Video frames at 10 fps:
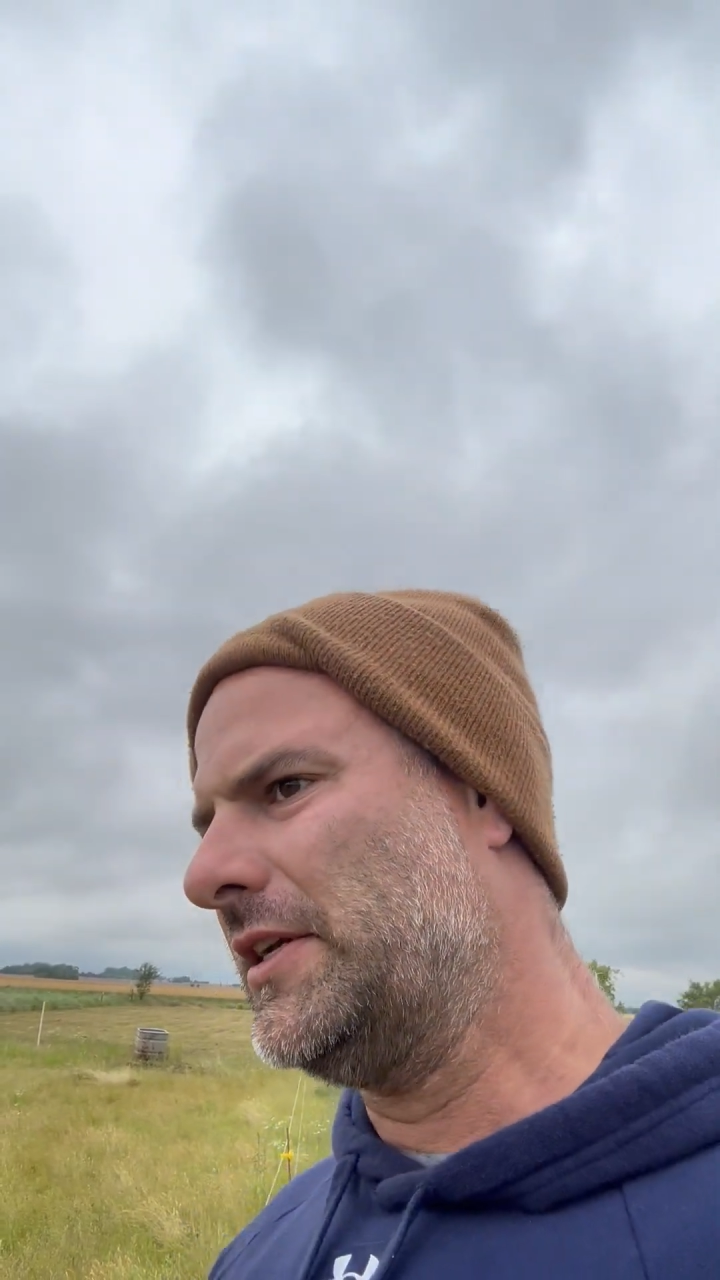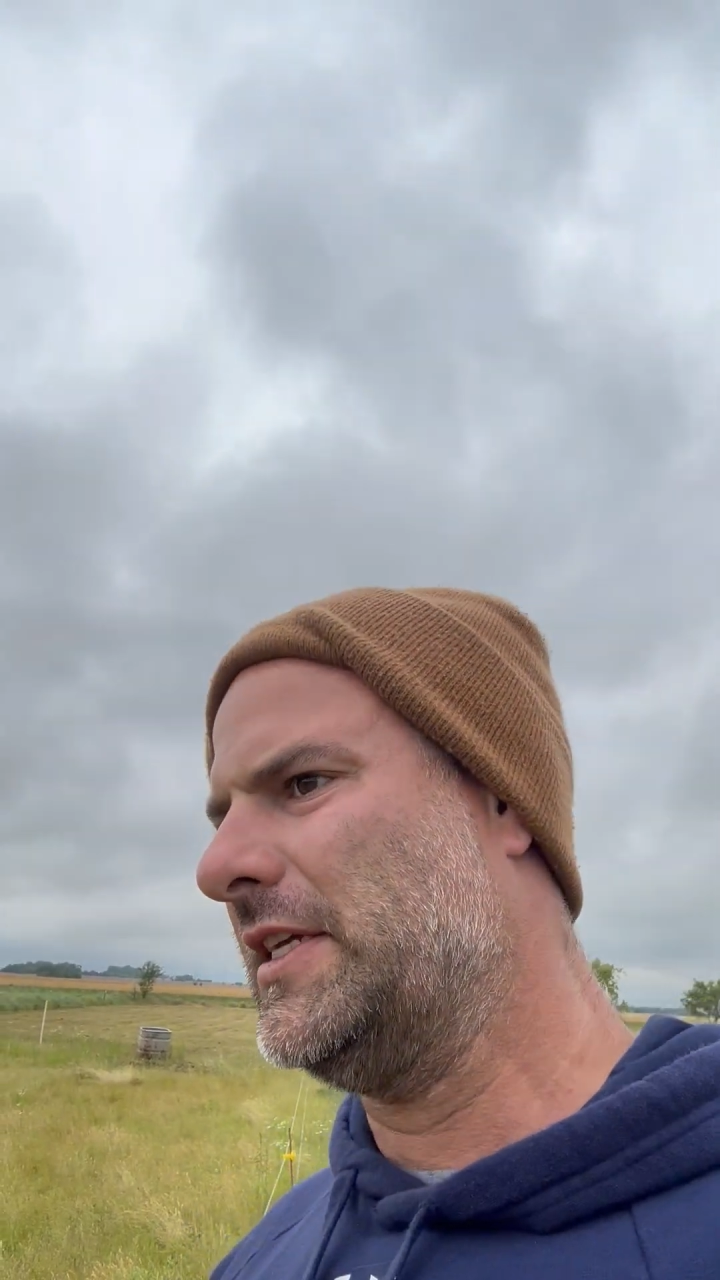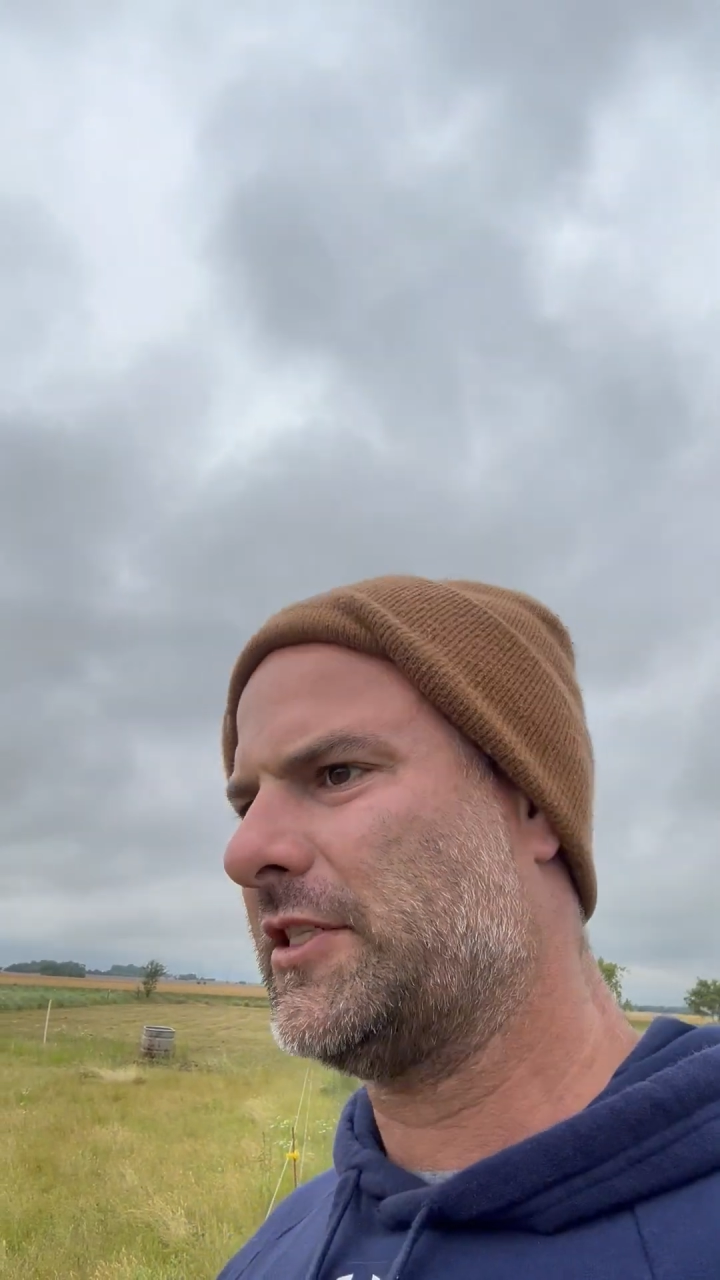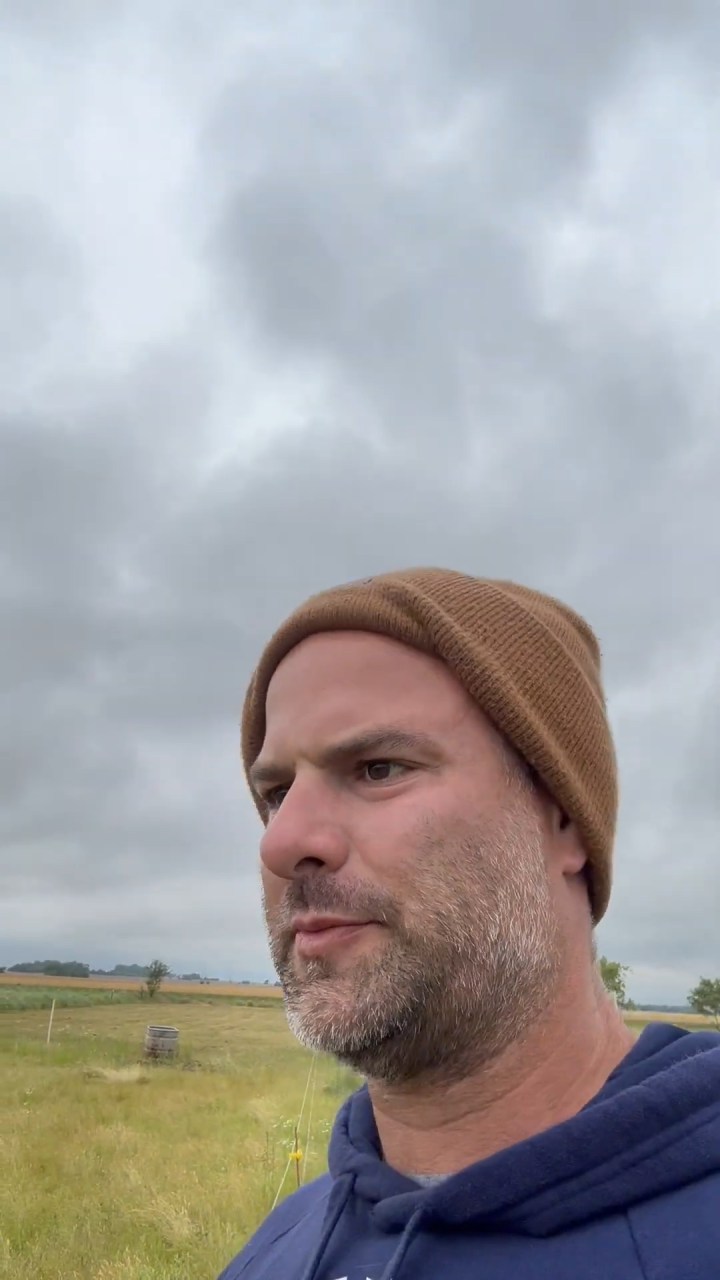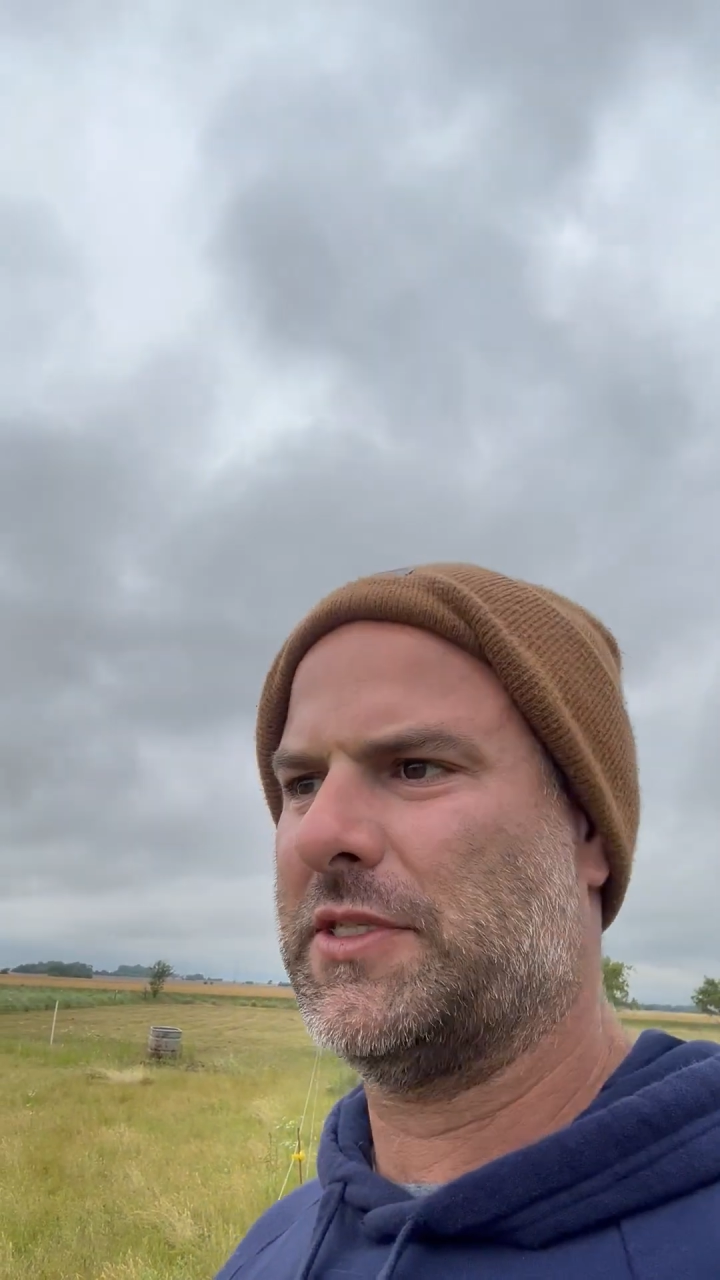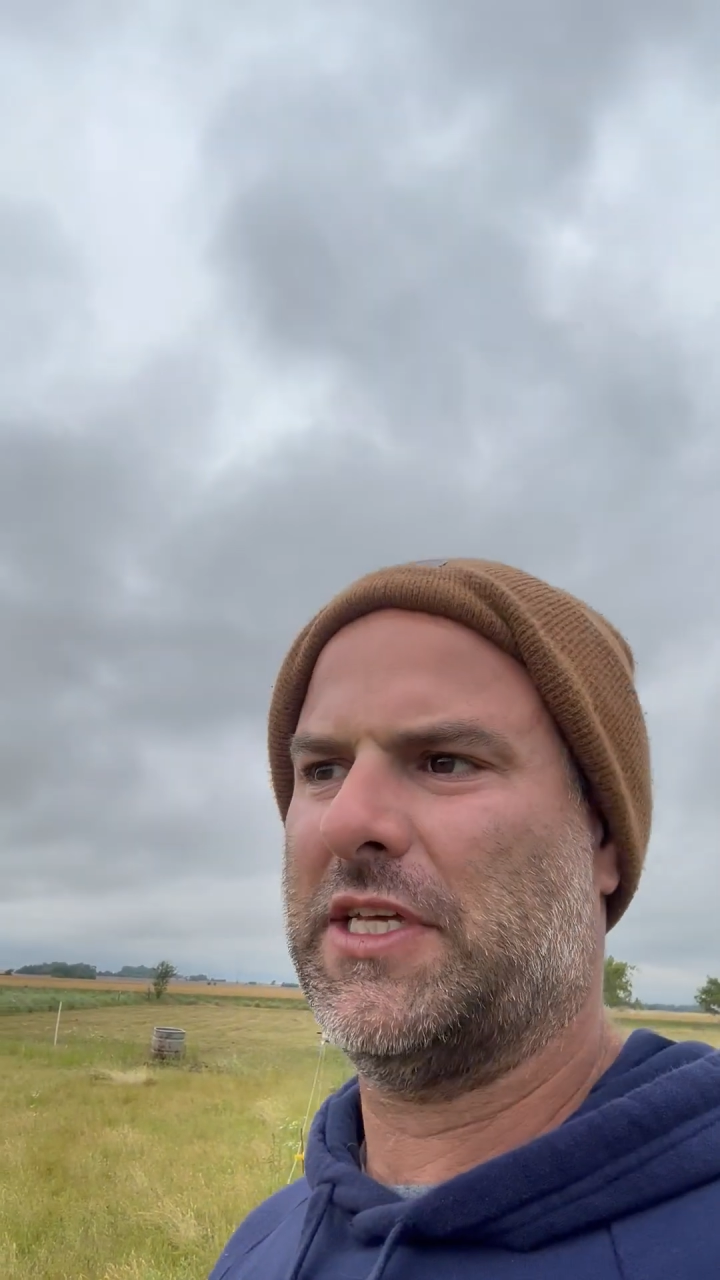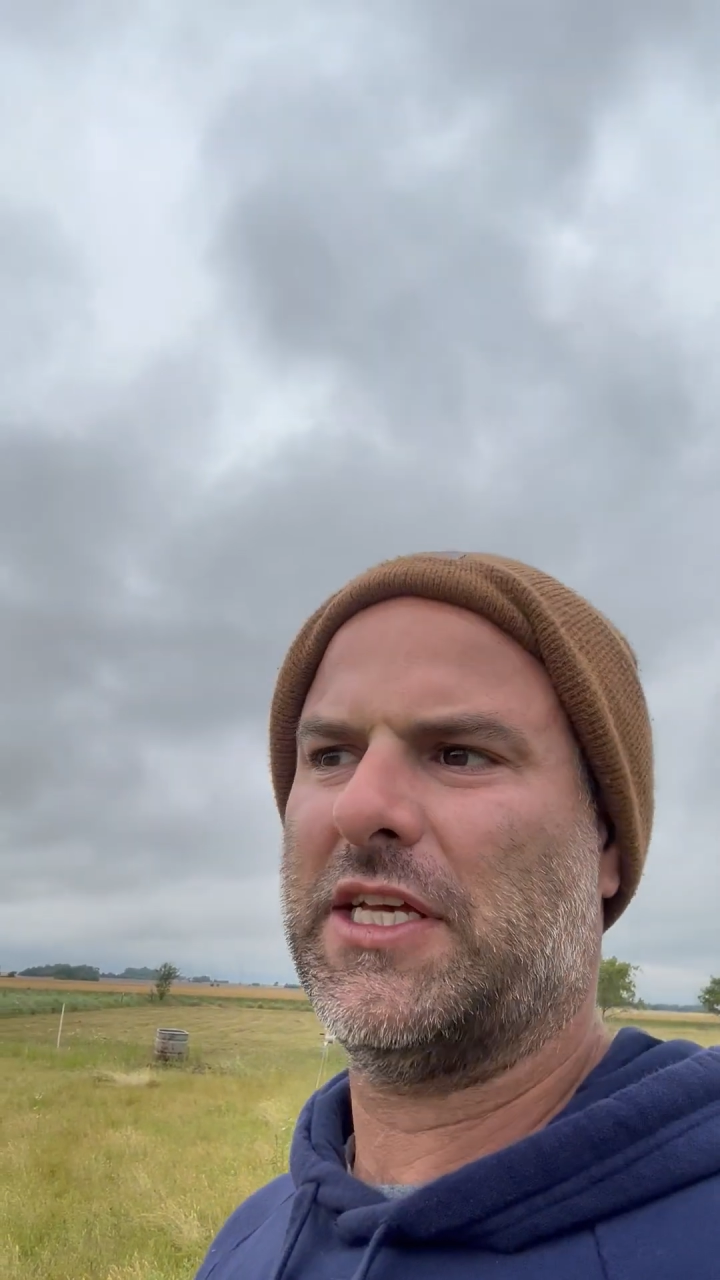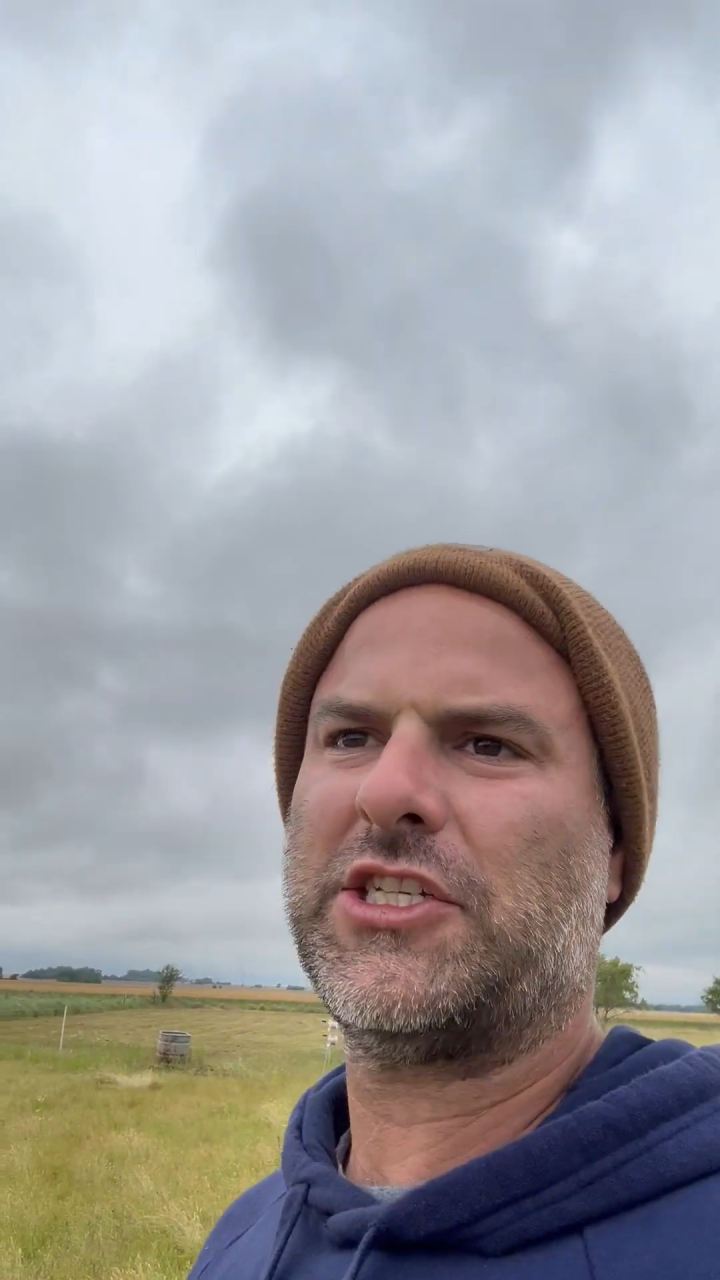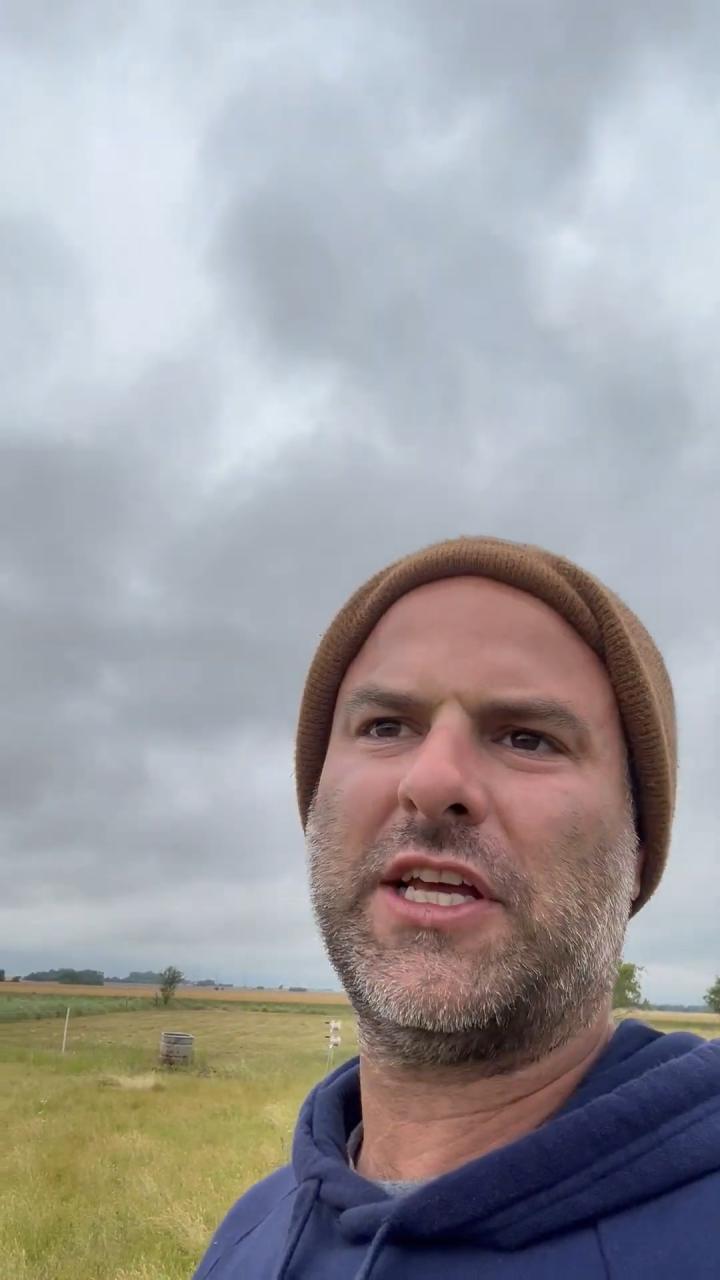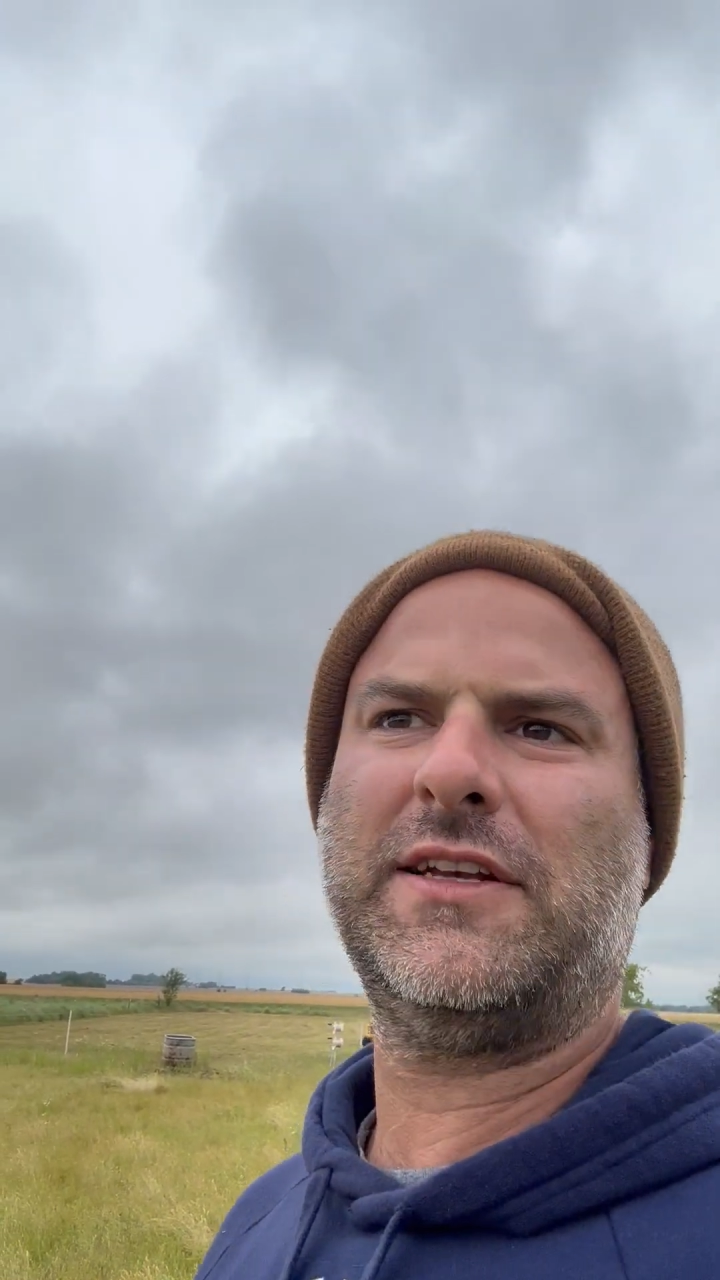
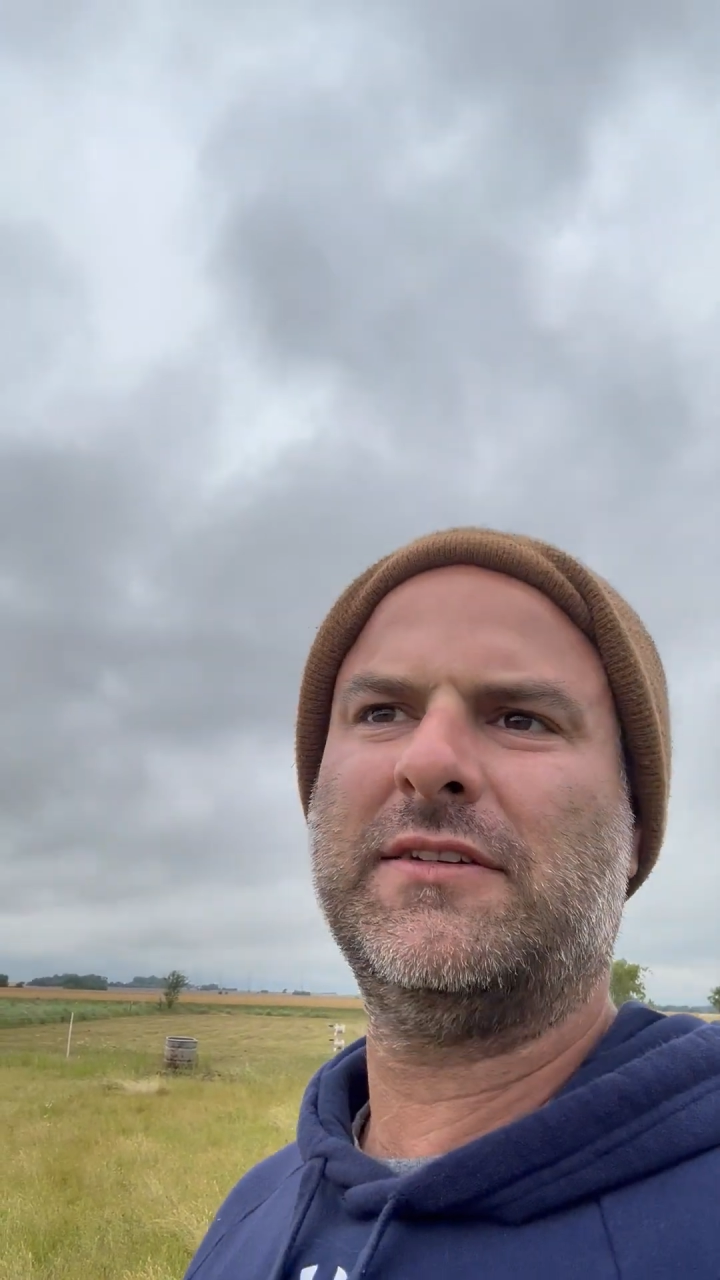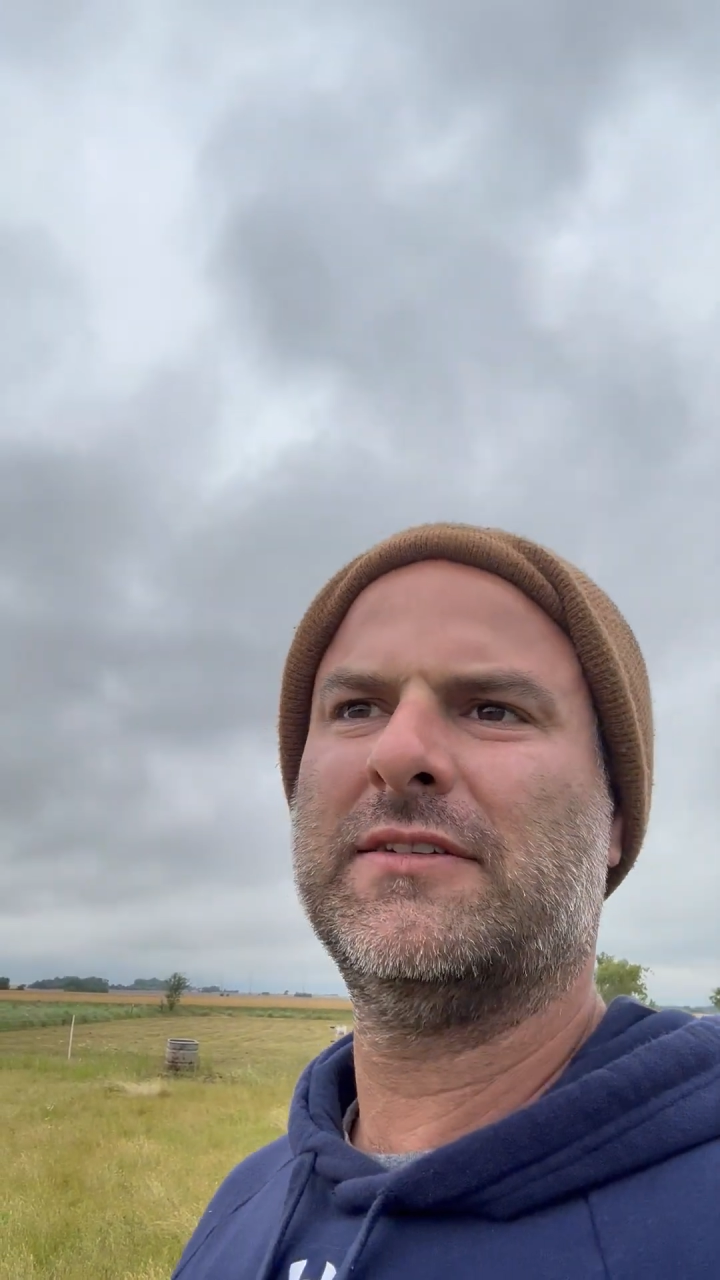disposition.